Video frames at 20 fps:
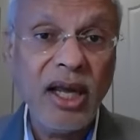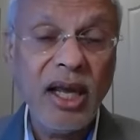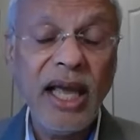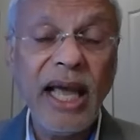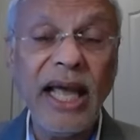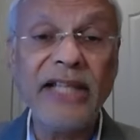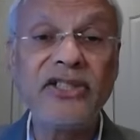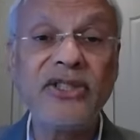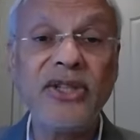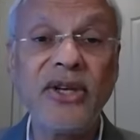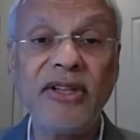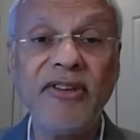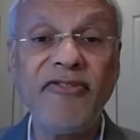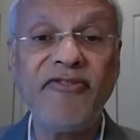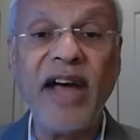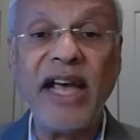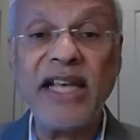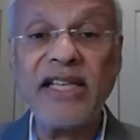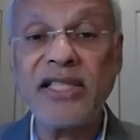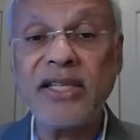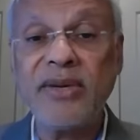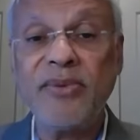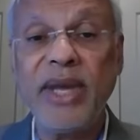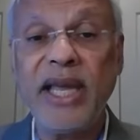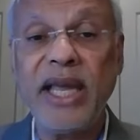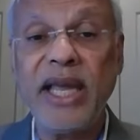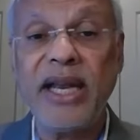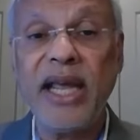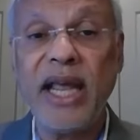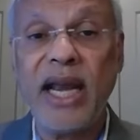And so the faster we
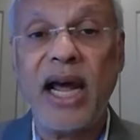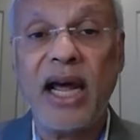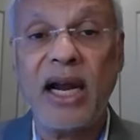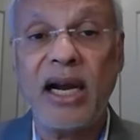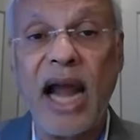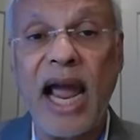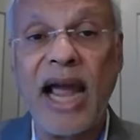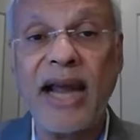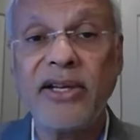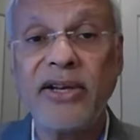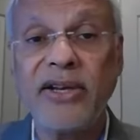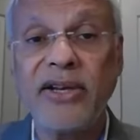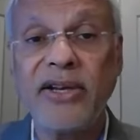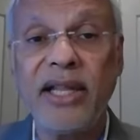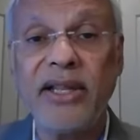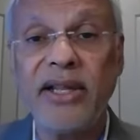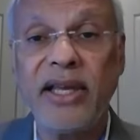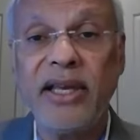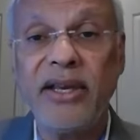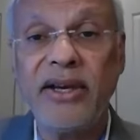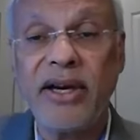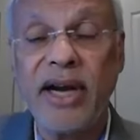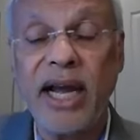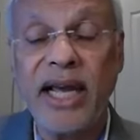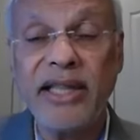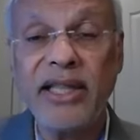can get our act together here, I